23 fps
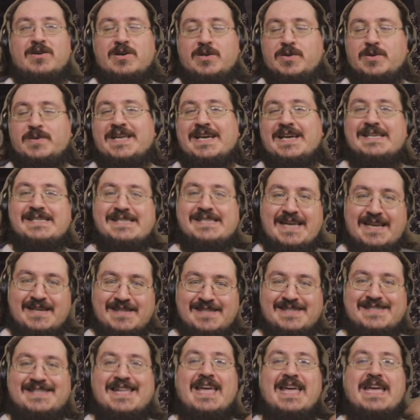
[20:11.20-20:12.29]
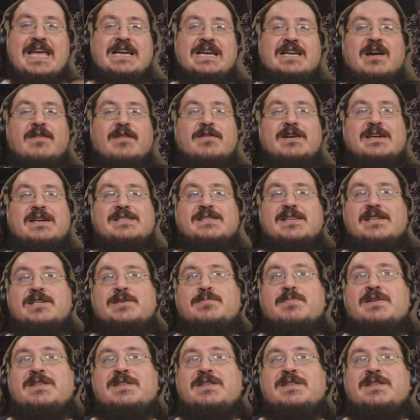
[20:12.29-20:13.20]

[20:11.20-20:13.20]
to this and stay in cover and such, but